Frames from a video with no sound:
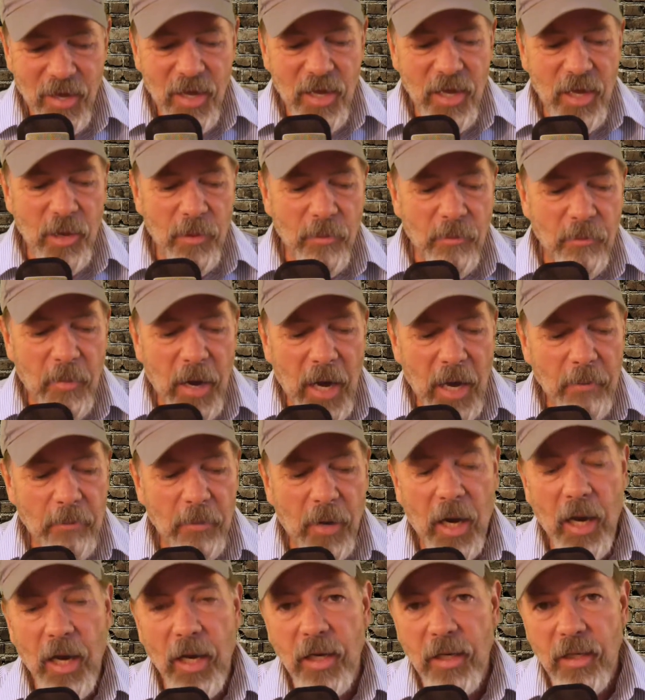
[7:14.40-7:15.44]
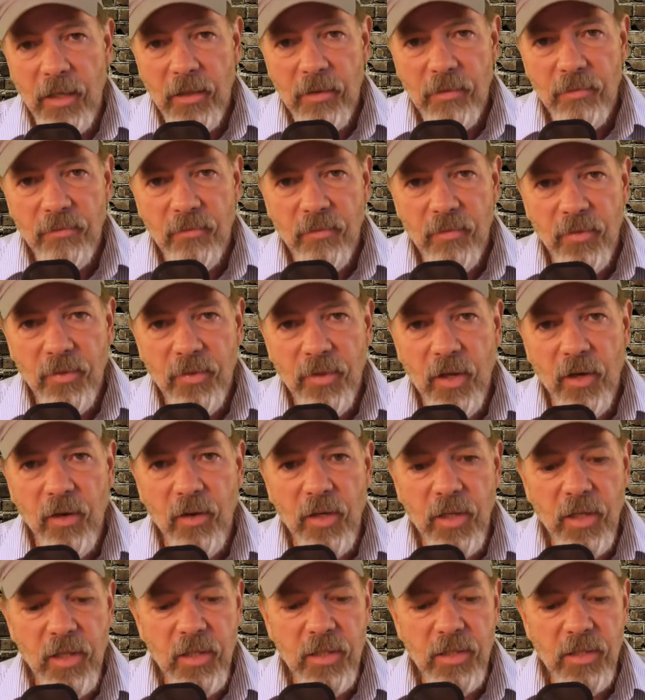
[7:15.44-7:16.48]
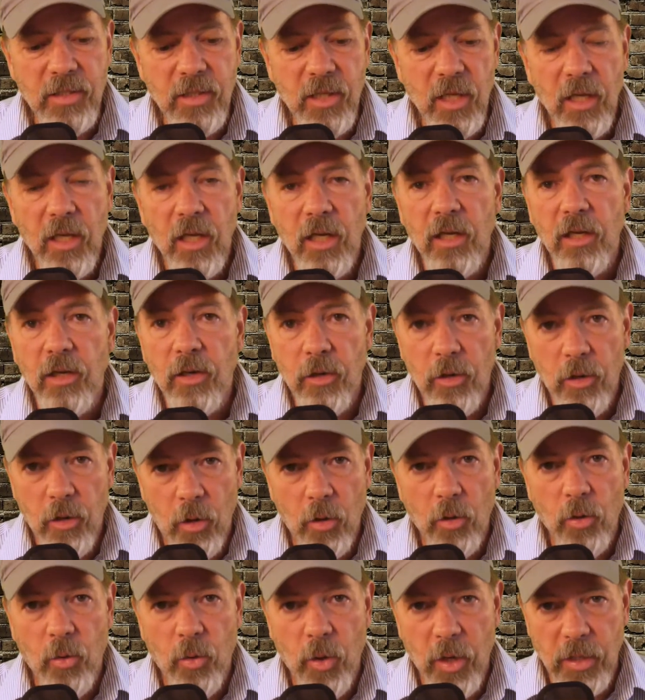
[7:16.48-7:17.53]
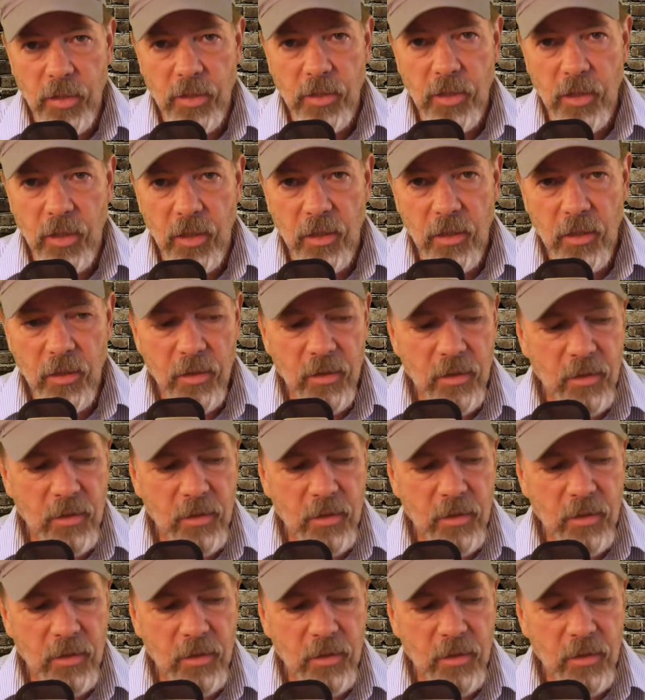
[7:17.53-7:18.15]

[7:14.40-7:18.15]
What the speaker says: In my mind, there is no question.